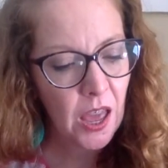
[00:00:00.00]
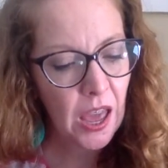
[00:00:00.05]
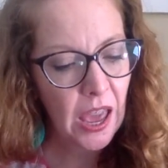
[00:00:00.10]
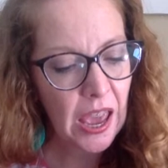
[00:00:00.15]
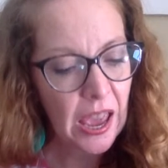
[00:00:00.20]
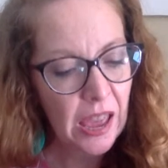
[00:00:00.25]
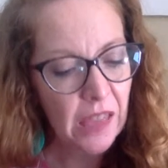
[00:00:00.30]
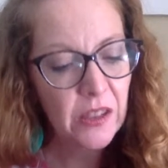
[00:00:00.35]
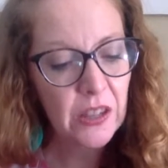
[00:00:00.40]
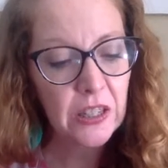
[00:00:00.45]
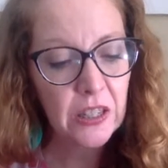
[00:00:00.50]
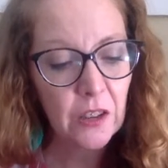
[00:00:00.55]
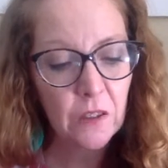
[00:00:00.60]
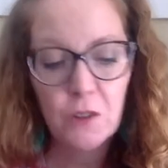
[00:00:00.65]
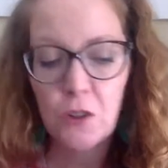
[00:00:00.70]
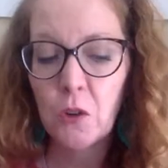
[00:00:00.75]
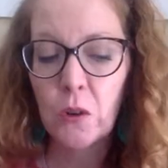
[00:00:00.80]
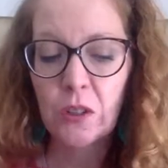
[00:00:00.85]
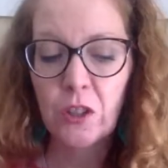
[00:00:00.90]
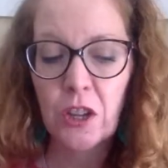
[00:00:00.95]
And this
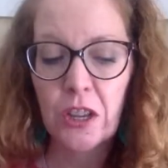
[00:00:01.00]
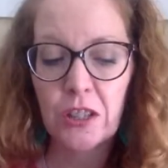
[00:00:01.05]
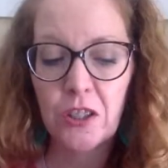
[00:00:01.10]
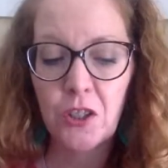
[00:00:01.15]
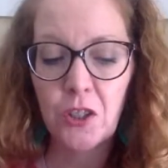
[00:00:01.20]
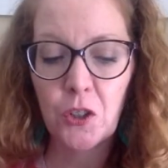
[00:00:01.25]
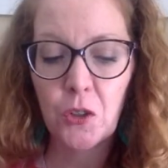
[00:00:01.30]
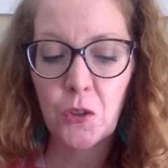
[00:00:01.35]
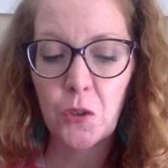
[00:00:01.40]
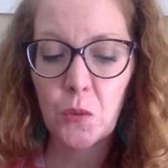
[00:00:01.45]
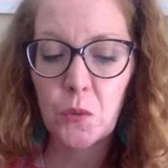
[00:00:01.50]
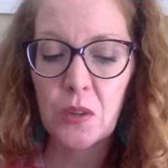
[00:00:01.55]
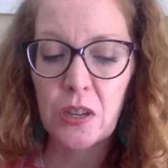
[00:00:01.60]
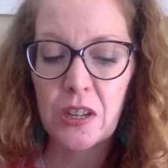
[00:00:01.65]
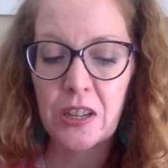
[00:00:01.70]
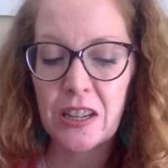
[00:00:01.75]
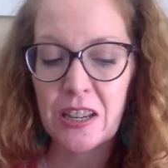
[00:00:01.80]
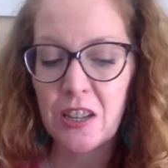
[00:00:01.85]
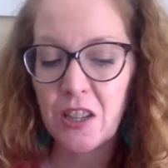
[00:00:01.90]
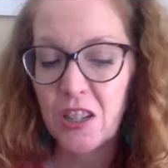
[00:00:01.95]
gives you a chance to
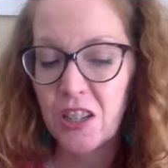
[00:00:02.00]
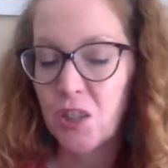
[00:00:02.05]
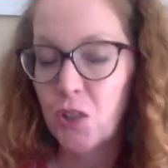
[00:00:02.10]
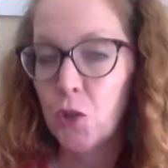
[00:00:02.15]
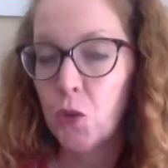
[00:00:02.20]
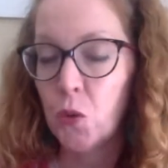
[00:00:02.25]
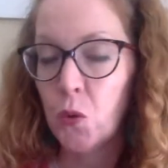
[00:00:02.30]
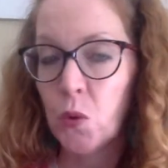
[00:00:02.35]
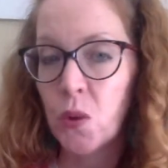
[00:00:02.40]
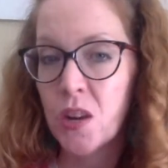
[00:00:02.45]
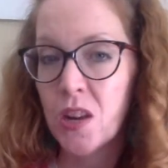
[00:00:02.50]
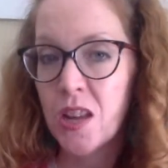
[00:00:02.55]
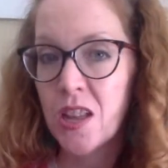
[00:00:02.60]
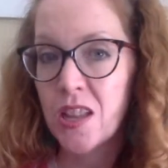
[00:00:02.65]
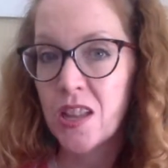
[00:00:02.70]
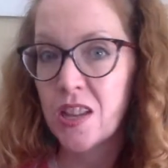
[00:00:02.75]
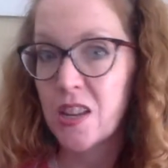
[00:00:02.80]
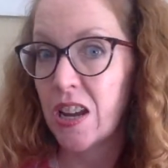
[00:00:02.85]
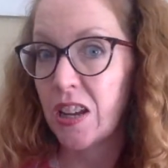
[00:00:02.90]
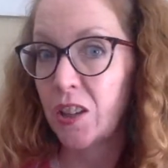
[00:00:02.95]
read into
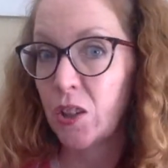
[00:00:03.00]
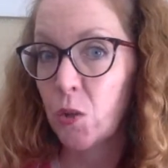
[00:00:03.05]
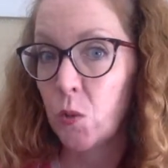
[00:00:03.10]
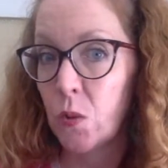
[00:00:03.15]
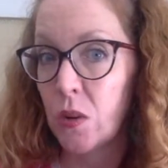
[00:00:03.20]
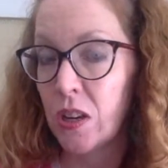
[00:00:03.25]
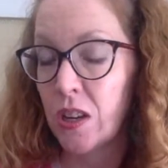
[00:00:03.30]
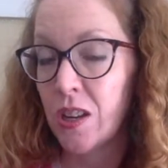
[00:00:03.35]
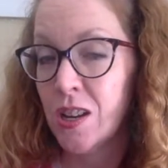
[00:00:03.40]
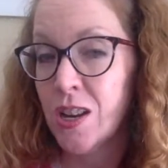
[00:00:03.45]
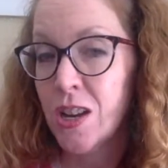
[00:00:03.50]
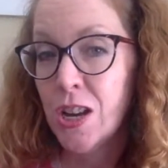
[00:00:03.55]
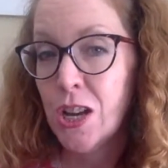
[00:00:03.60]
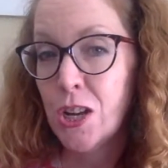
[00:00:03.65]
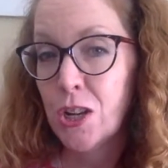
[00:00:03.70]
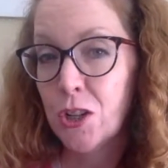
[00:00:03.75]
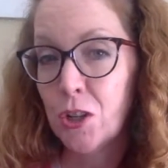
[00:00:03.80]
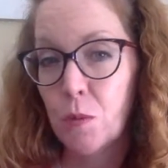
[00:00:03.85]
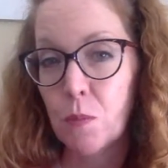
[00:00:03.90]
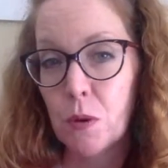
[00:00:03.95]
the next week
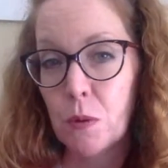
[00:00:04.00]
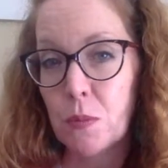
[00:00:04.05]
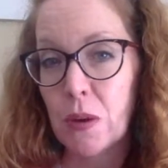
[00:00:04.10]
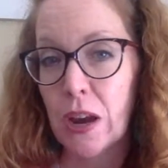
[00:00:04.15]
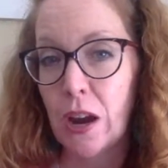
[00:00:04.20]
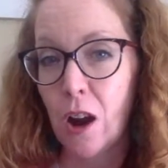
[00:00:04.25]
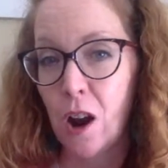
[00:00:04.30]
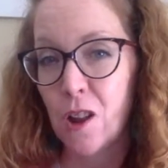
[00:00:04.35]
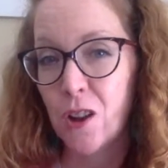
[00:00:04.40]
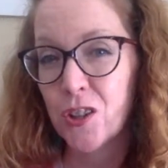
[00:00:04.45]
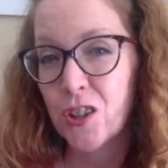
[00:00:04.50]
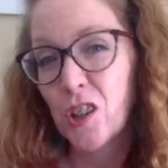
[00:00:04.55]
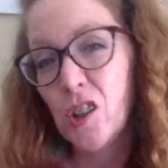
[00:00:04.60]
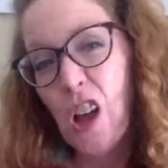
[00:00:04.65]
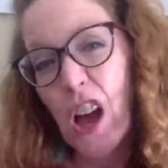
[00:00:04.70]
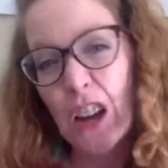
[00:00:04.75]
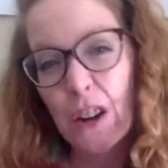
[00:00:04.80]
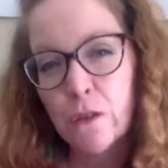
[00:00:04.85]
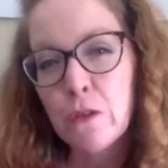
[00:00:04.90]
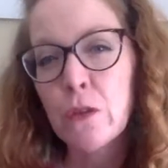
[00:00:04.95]
to prepare. There's a
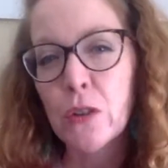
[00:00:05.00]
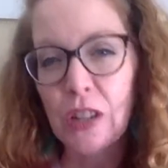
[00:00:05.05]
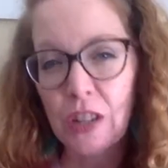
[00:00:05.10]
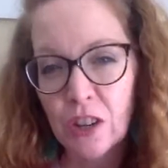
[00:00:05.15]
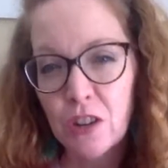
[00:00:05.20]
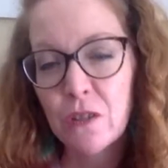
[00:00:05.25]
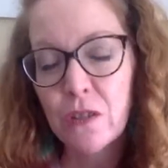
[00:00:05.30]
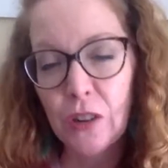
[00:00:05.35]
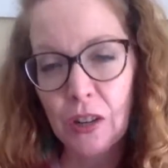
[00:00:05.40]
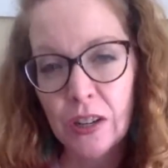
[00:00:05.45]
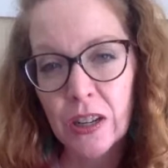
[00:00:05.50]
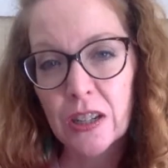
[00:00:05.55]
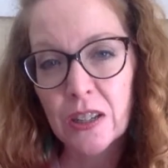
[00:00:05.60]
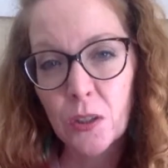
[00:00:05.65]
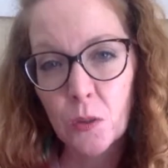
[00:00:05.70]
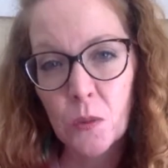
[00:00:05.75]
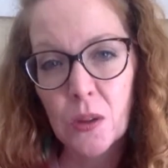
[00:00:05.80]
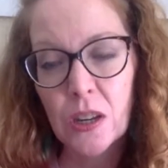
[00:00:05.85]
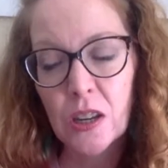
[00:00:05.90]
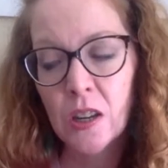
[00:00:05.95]
lot of reading for
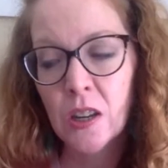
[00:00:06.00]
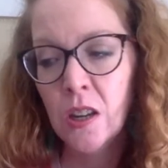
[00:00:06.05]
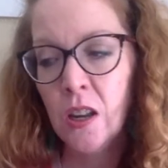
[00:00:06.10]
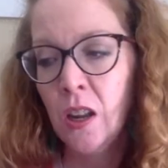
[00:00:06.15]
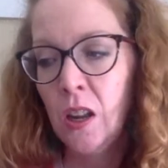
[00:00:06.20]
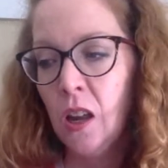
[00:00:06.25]
next week.